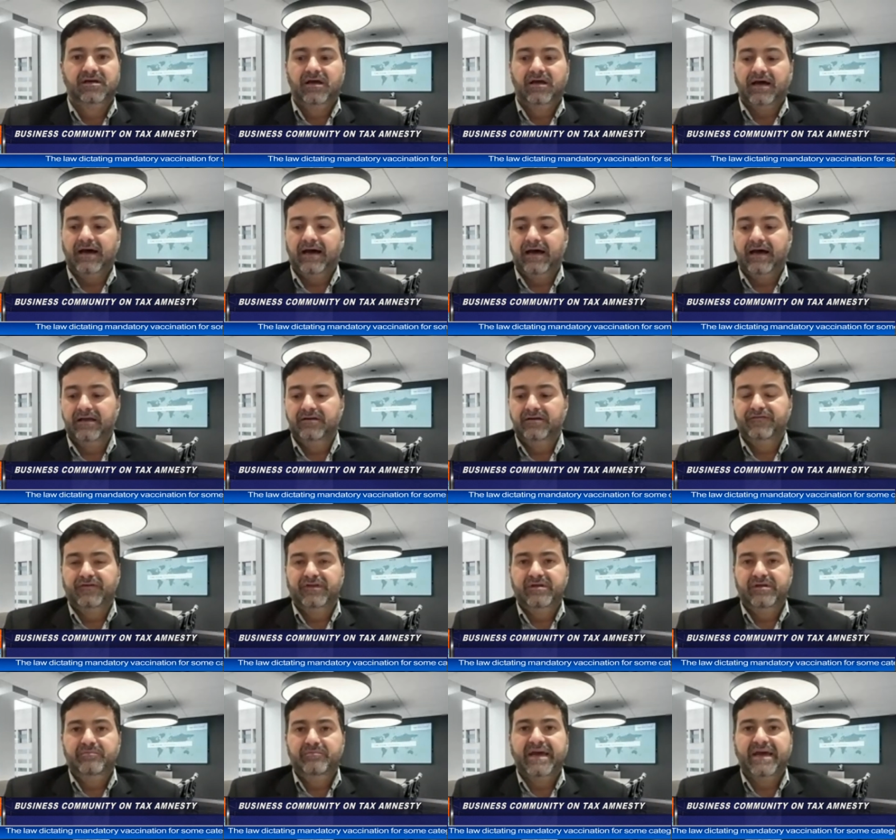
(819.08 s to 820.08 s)
and for
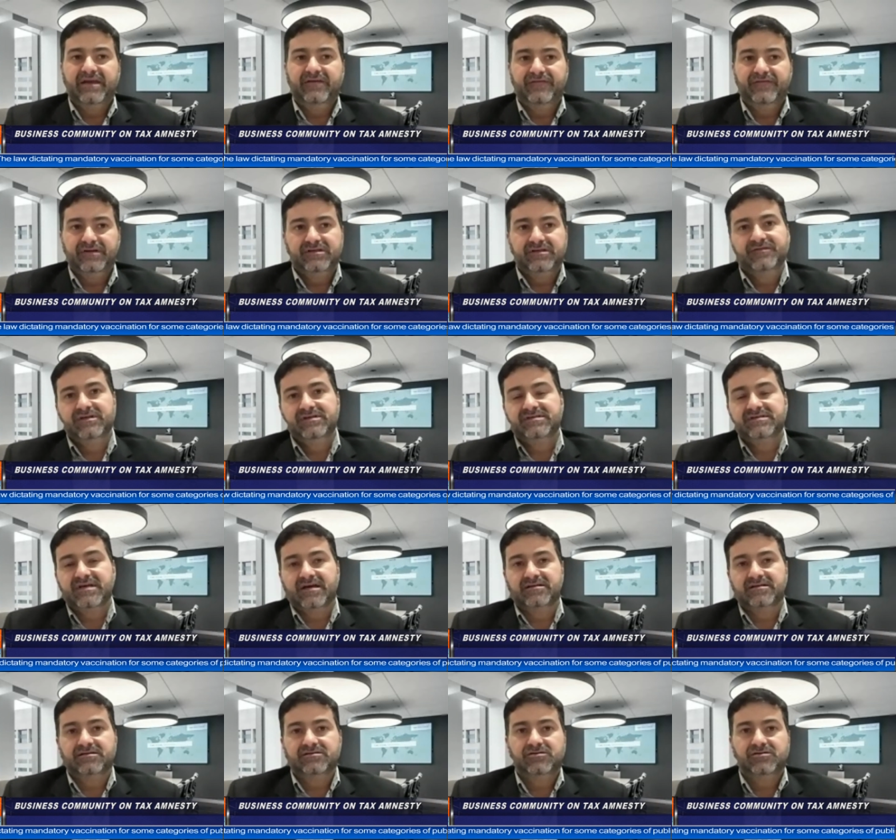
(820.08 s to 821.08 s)
the benefit of the
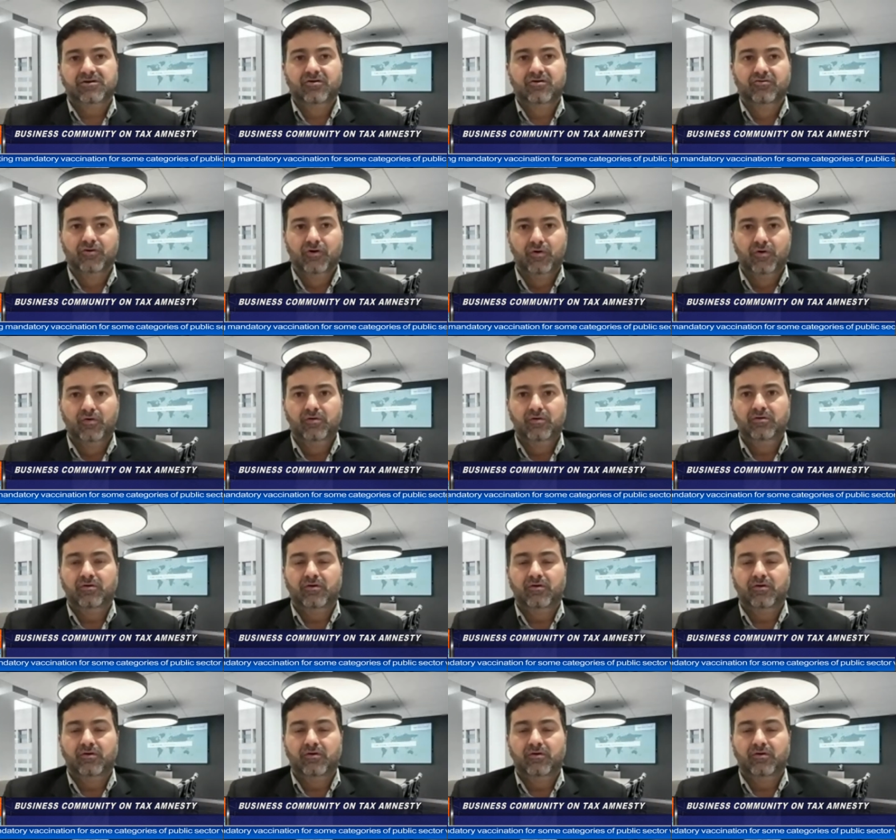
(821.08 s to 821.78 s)
sector to grow